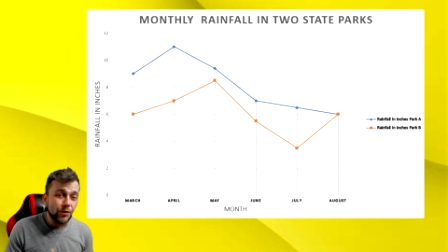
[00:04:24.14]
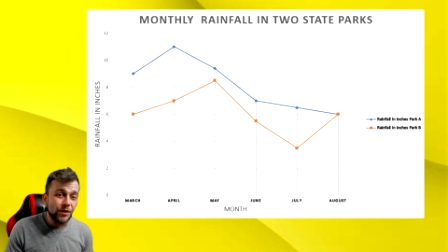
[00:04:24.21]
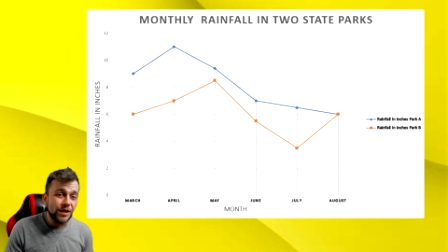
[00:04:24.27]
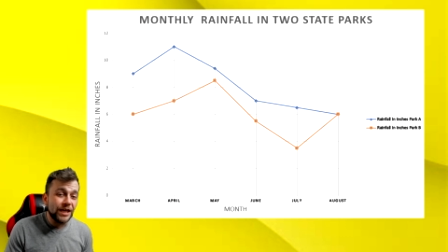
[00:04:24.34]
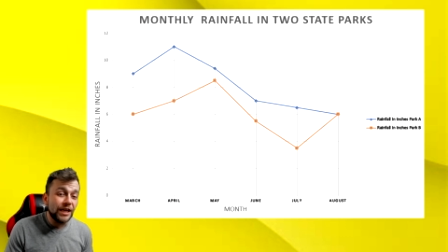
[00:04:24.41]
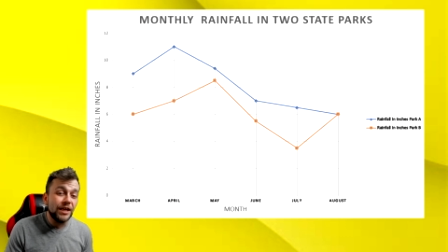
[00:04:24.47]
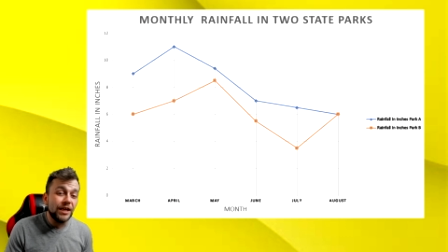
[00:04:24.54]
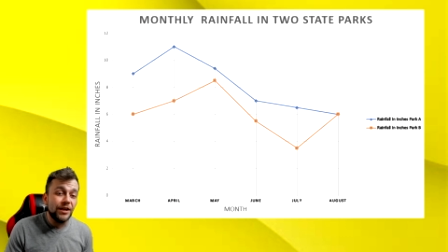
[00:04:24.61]
to
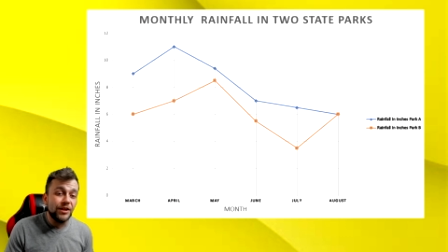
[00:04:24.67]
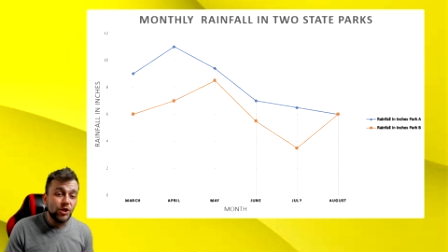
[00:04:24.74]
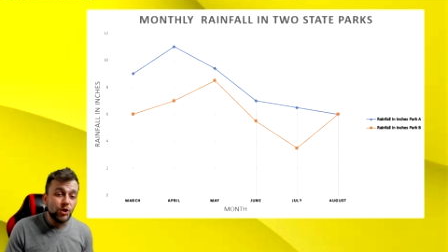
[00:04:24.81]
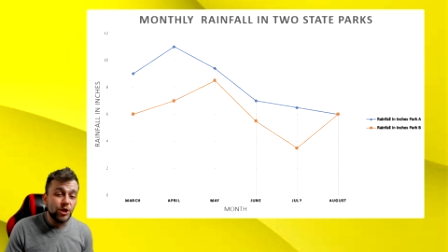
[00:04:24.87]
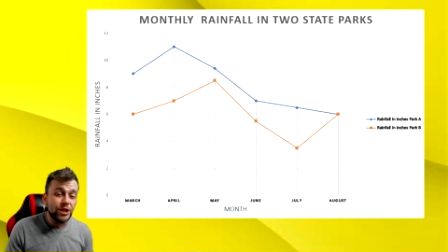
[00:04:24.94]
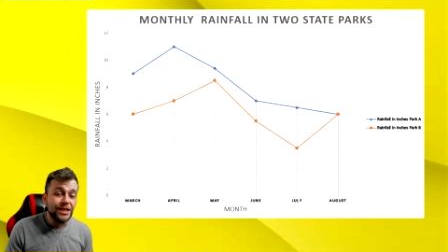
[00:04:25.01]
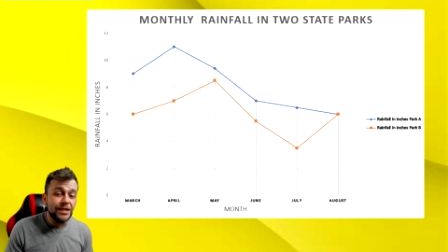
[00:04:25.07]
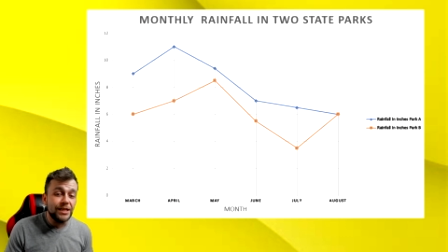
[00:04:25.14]
get on the
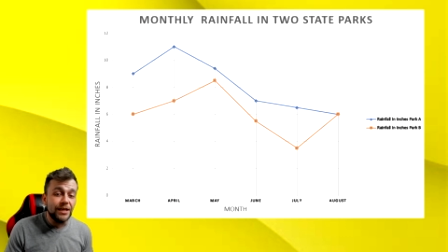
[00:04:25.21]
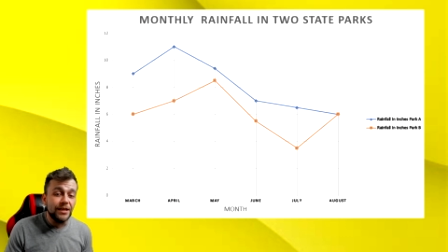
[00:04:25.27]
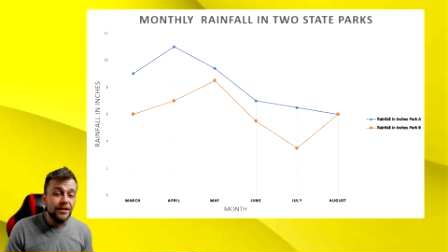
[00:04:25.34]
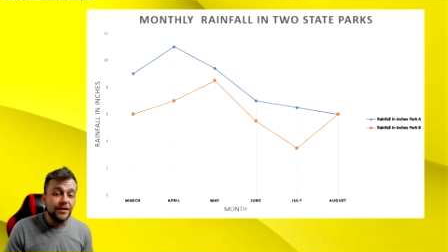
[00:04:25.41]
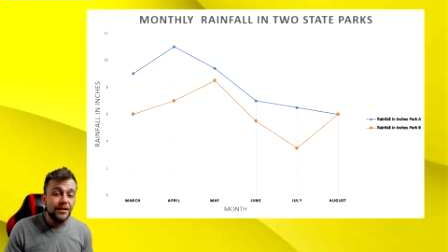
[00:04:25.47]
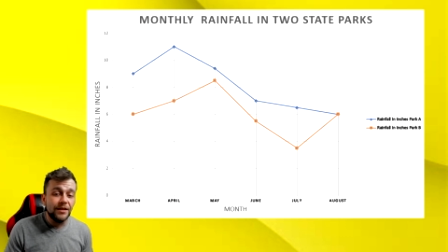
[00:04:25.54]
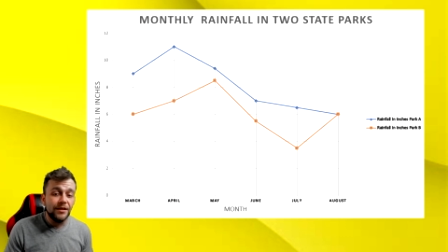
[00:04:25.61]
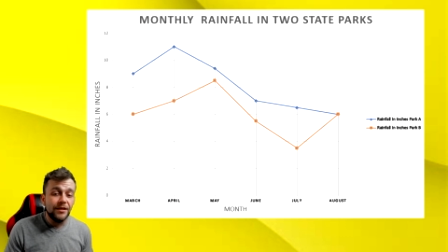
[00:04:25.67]
GED.
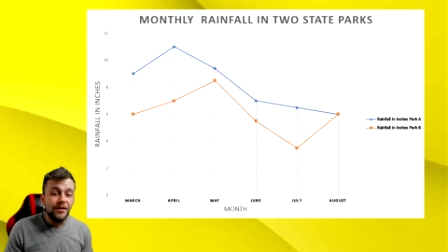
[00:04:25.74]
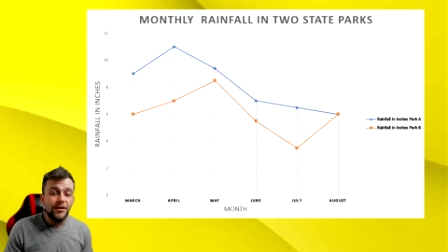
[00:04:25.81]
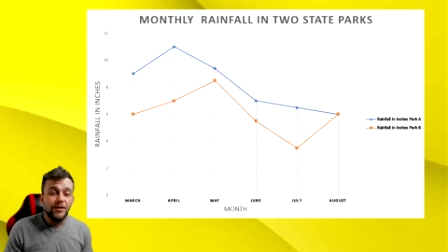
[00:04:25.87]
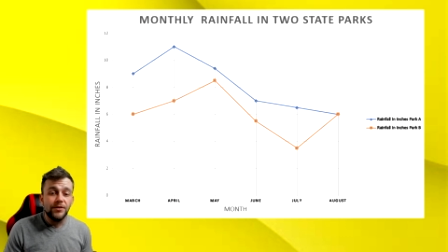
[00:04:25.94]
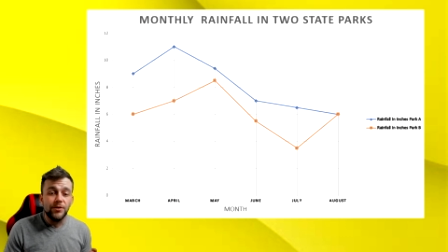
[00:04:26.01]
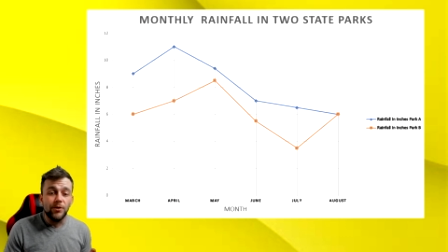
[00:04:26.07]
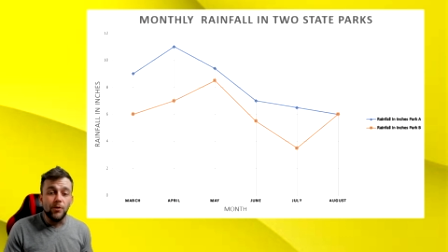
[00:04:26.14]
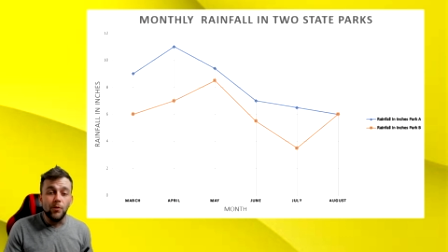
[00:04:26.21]

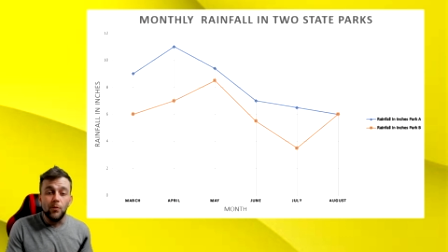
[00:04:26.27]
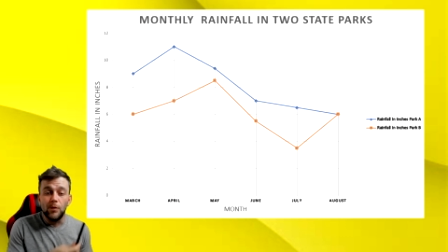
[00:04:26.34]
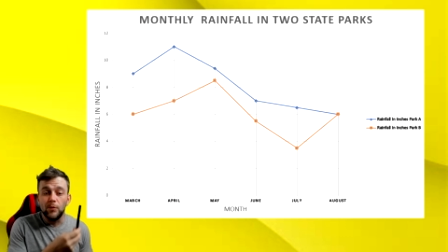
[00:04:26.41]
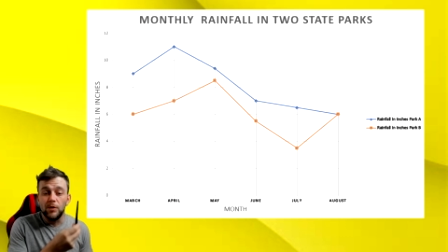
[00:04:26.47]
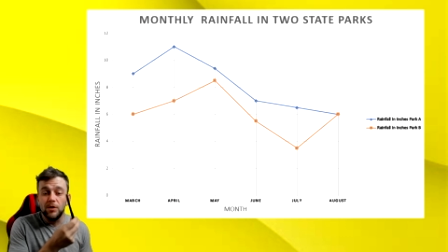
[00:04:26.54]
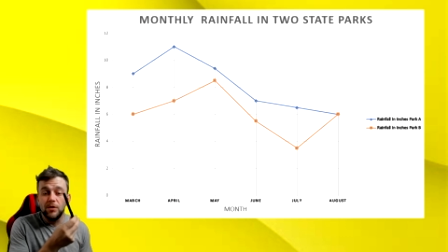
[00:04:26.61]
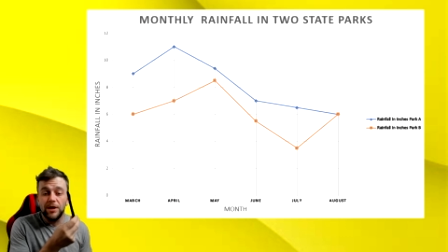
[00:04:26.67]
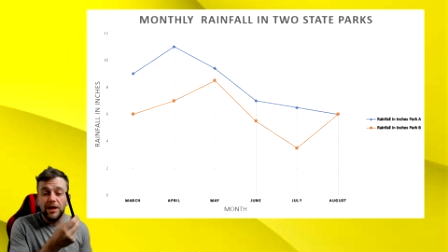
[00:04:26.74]
So when we're
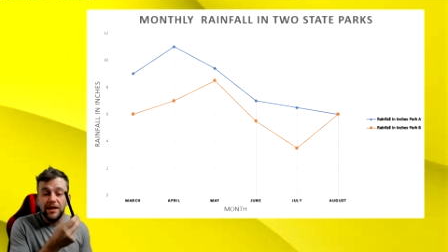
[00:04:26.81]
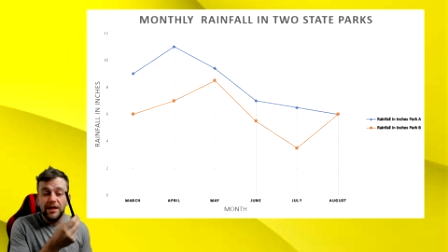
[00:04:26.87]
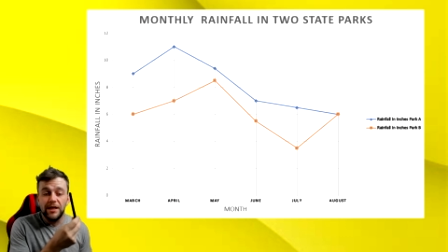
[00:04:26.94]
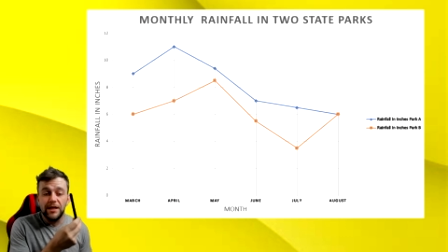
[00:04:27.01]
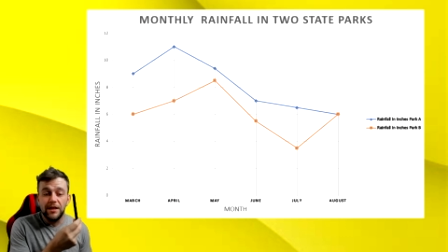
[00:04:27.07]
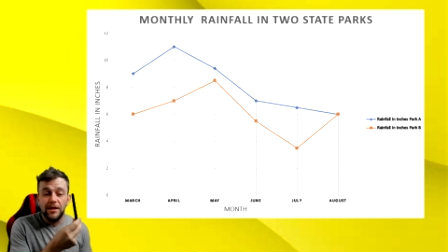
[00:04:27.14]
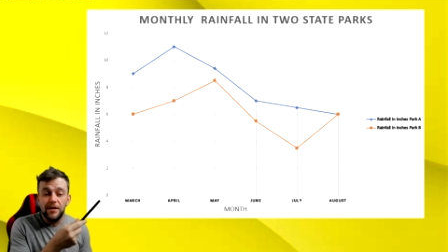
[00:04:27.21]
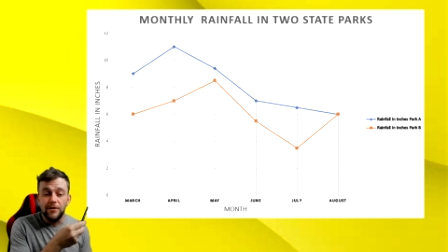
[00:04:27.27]
looking at
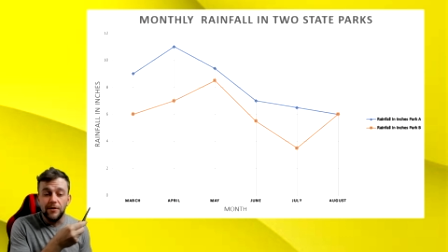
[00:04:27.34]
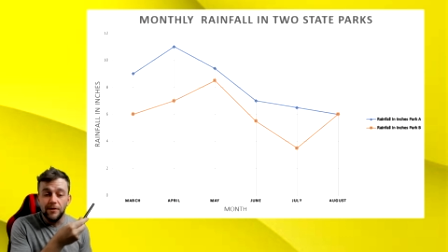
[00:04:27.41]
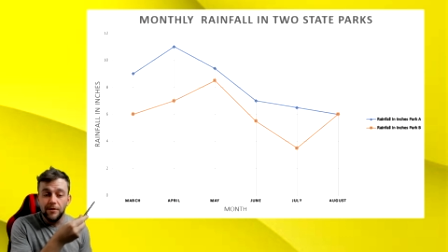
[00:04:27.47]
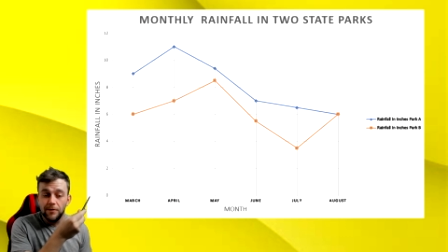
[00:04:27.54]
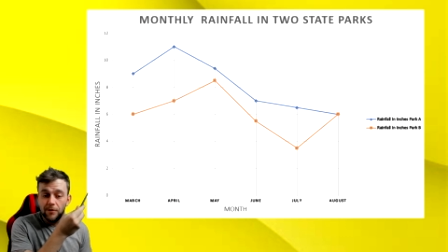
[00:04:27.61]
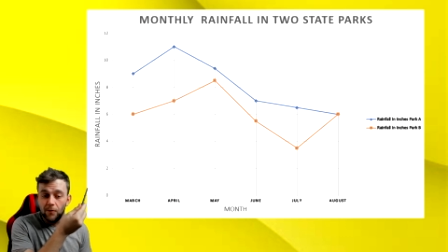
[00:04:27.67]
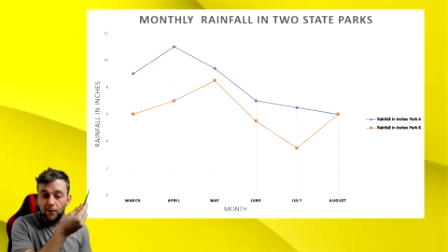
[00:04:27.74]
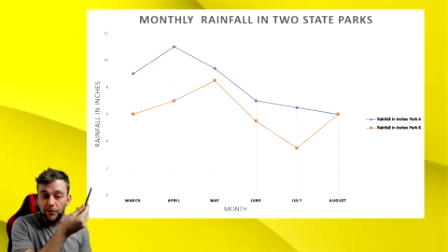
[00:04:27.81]
here,
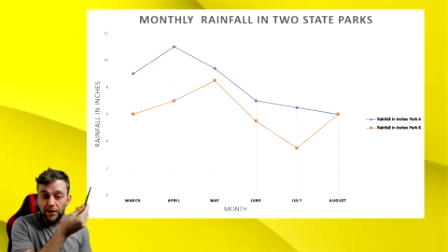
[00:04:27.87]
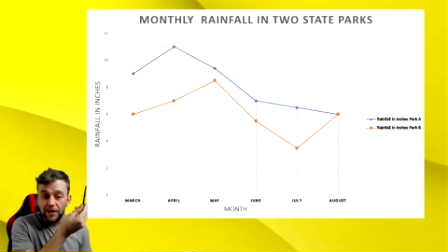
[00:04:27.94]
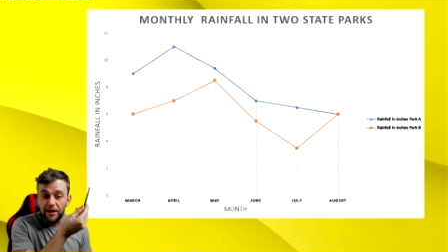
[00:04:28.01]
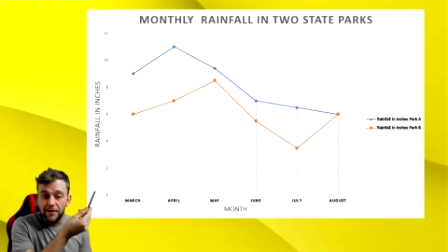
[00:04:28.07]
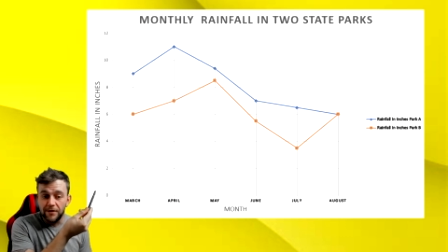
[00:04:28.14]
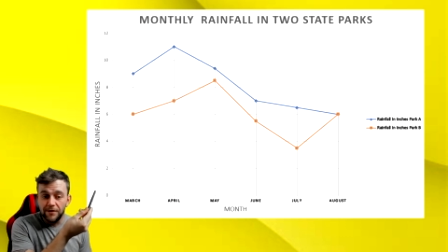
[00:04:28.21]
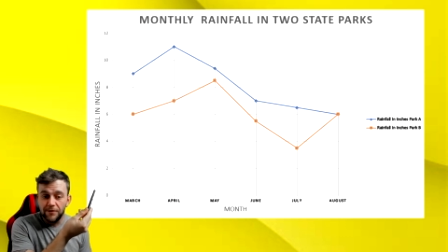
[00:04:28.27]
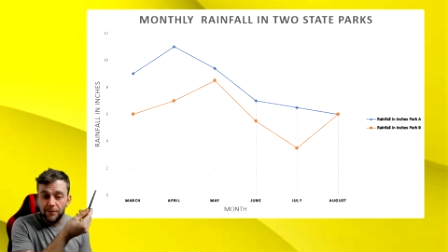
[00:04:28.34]
over
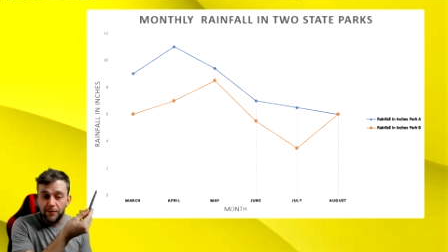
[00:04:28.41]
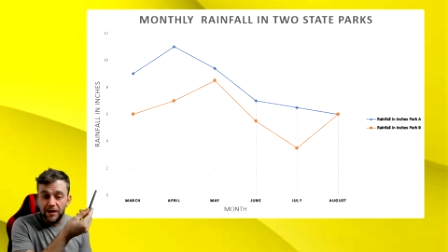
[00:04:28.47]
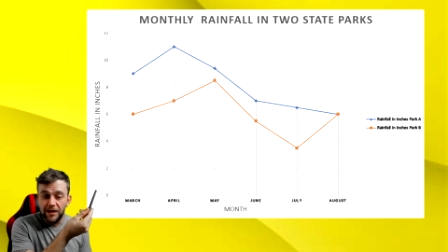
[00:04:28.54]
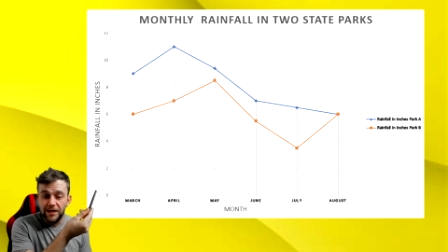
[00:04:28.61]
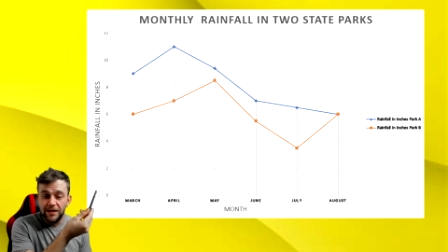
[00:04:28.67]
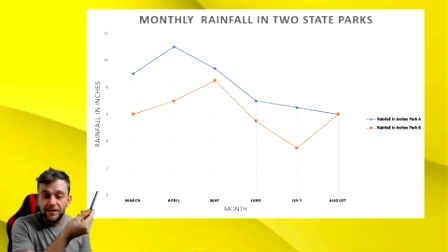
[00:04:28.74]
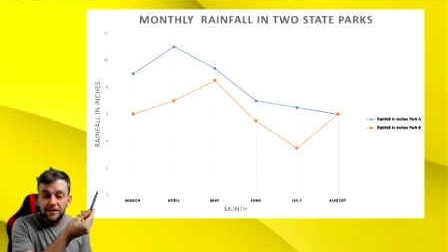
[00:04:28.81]
there, right?